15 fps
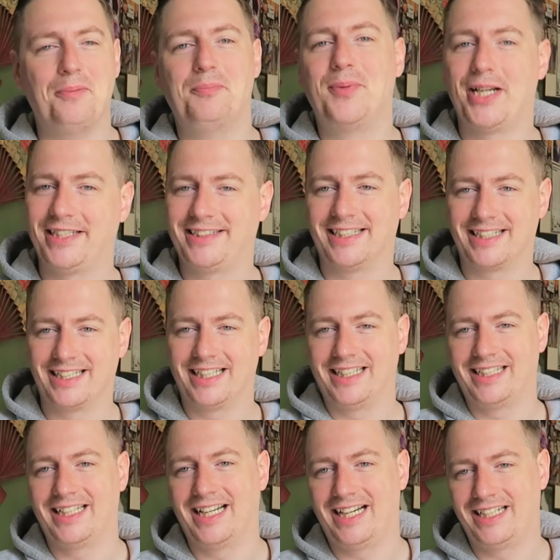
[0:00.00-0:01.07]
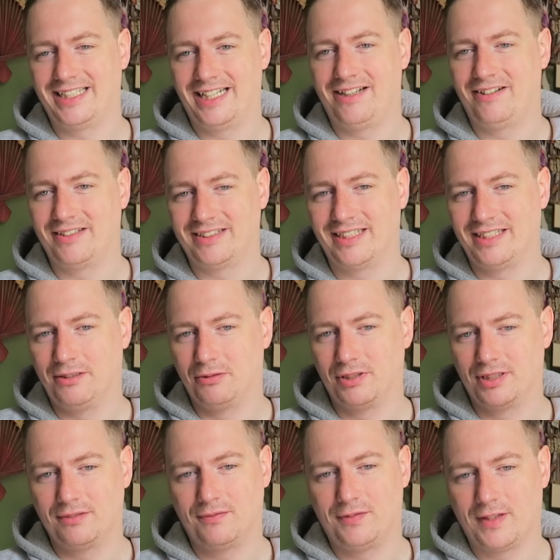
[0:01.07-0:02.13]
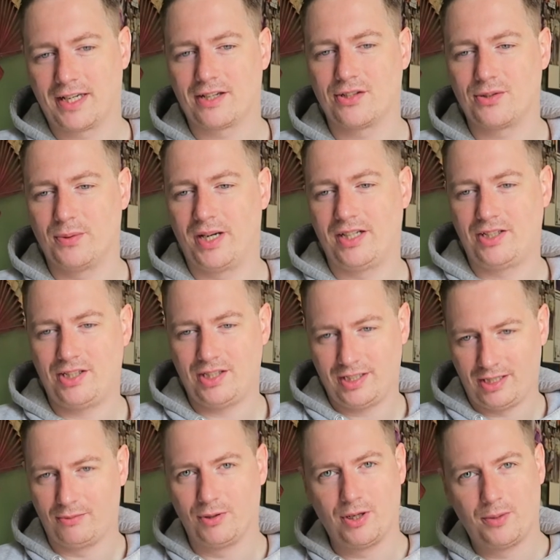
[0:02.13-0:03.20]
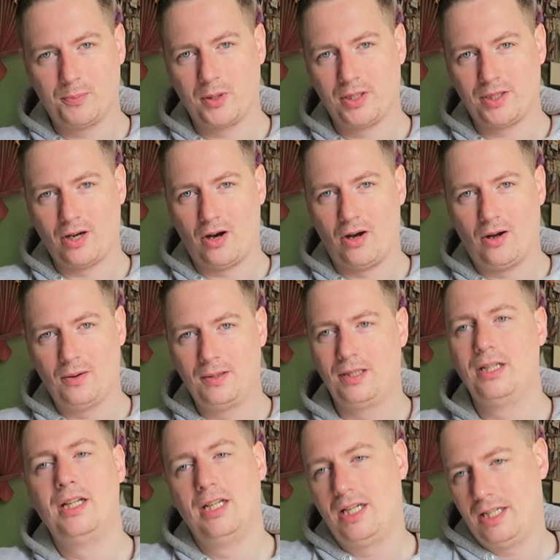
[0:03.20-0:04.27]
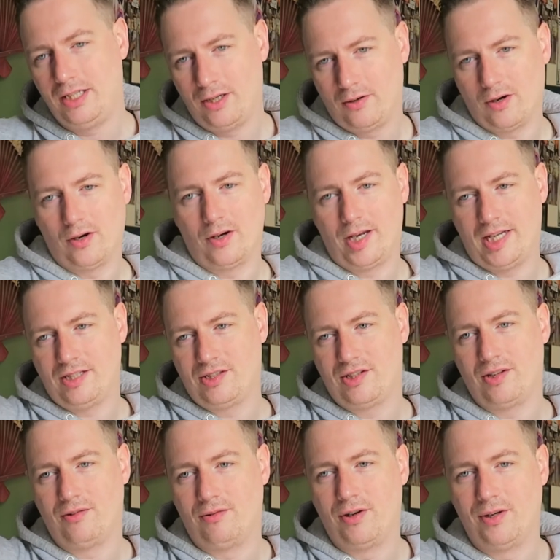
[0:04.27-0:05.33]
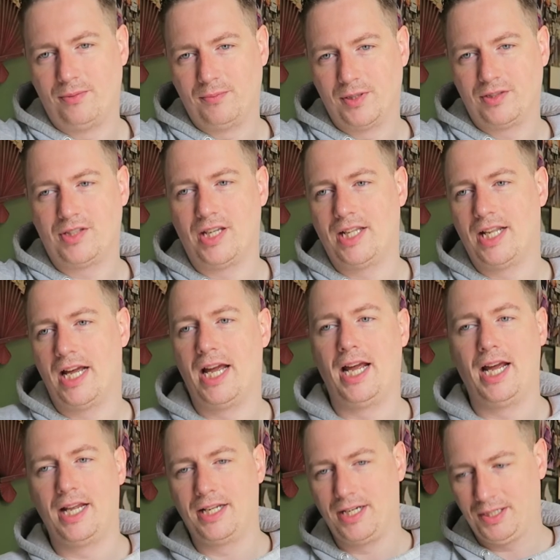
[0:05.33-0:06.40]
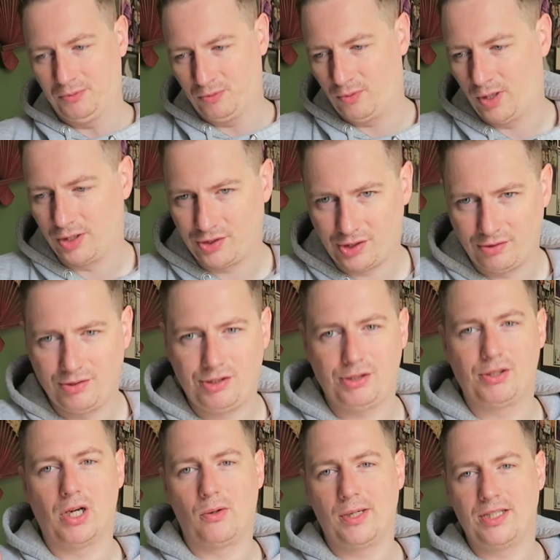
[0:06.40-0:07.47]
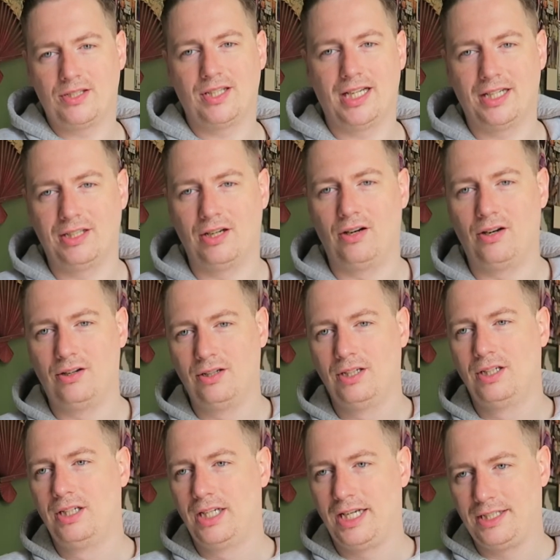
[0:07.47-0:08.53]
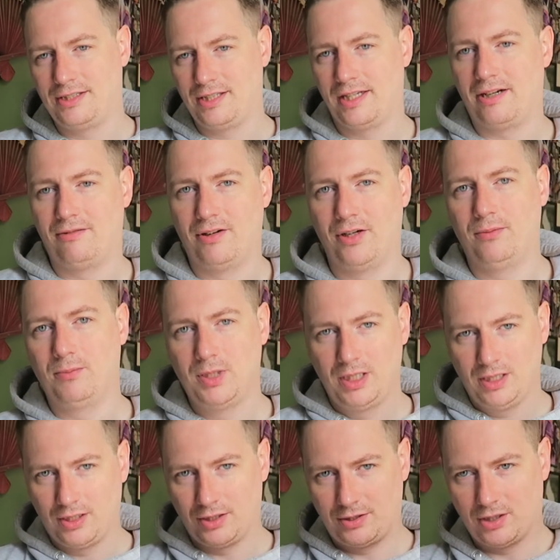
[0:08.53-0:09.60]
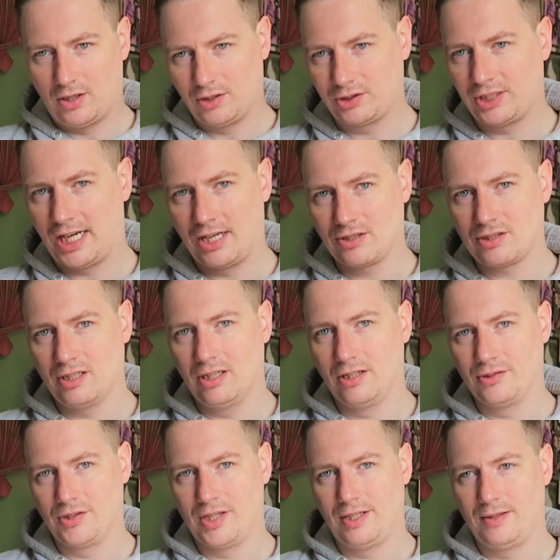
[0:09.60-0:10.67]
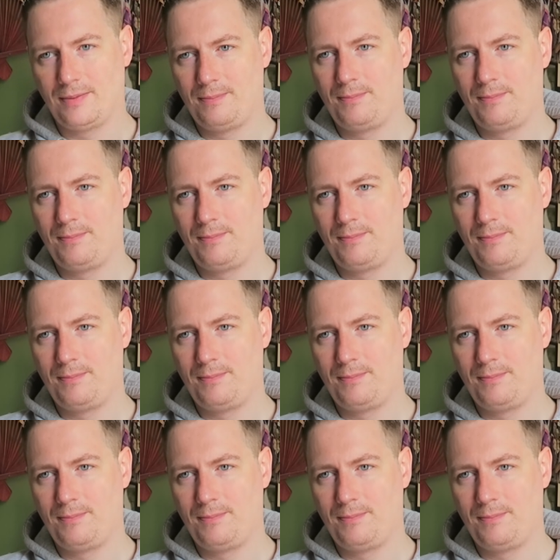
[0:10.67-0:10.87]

Basically, the idea is that you would flick a switch that would open a door. You go into the room that's in there, and then as soon as you go into that door, into that room, the door starts closing,